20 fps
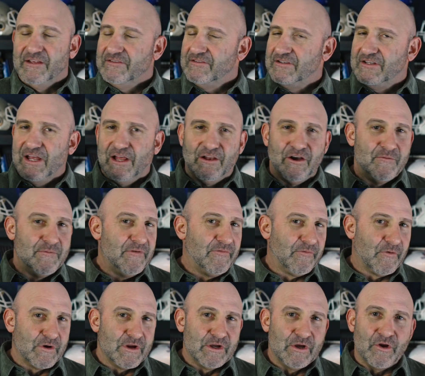Tell her
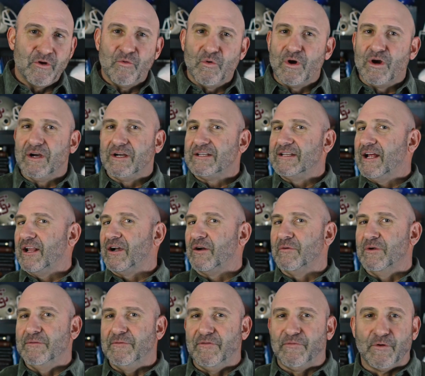before you go to work, tell her
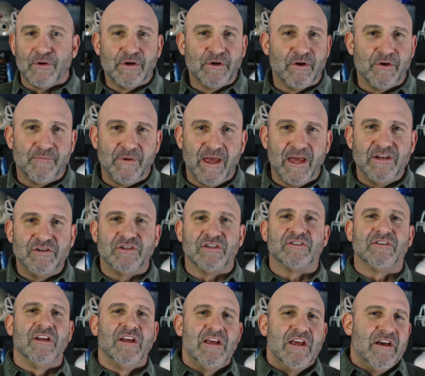before you go to bed.
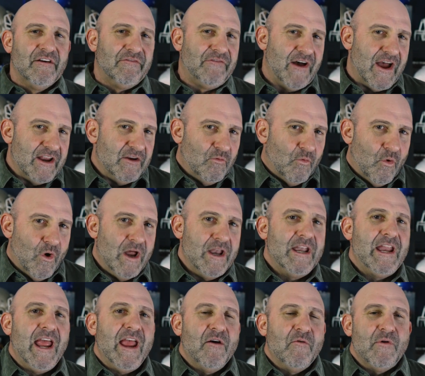Just find one
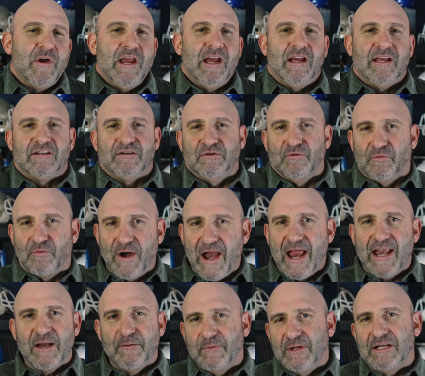day a week to
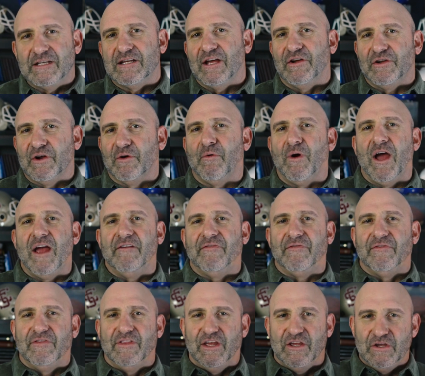randomly tell your
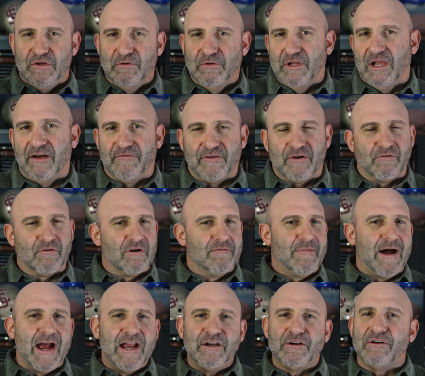wife that you love her.
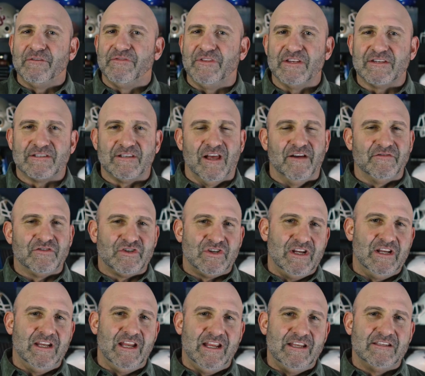Remind her of this love.
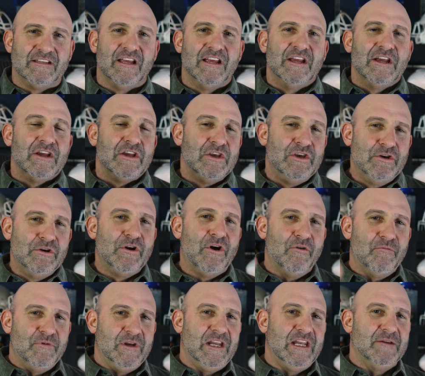You
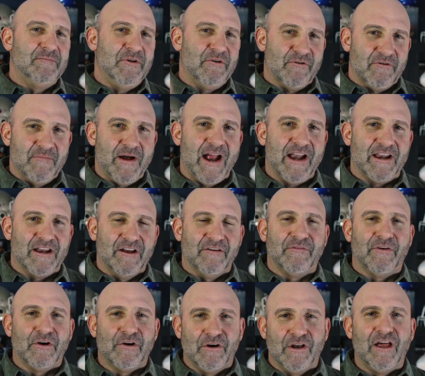don't need to be reminded
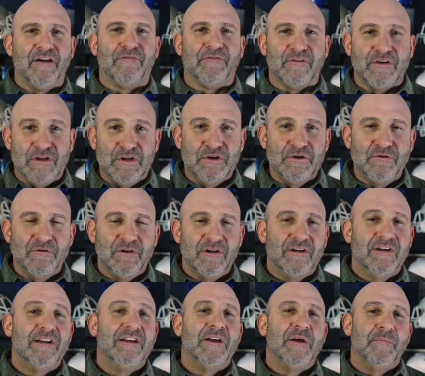of her love for you,
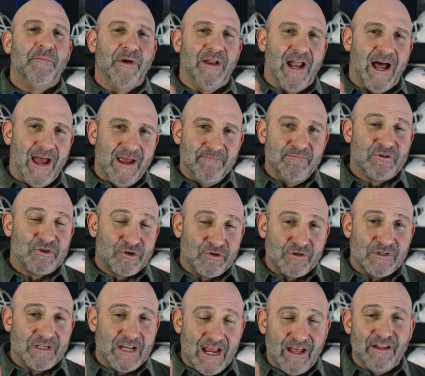but I'm
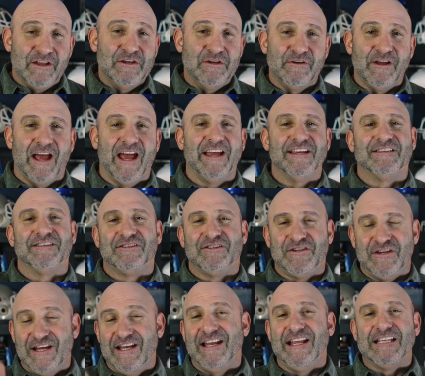telling you guys,
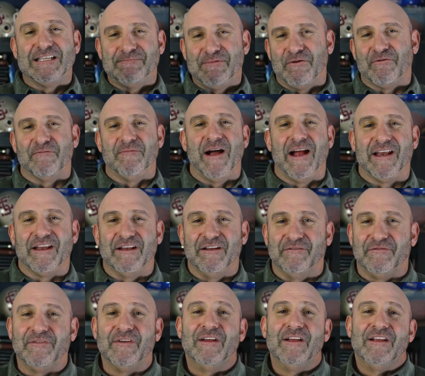she needs to be reminded
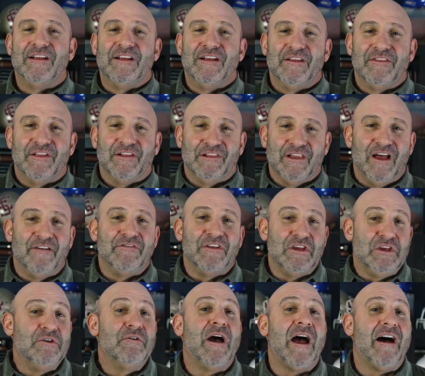of the love that
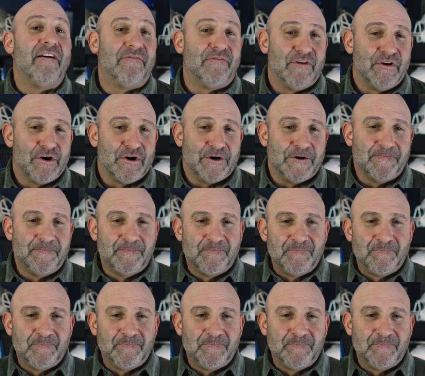you have for her.